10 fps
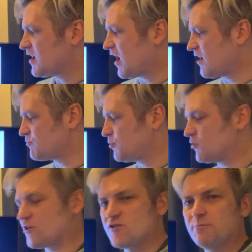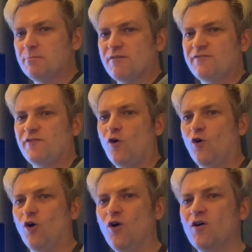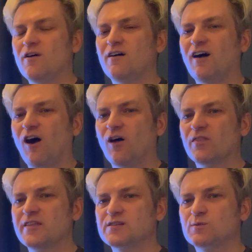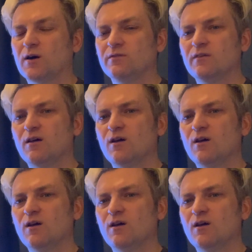I've put the number 4 on this one.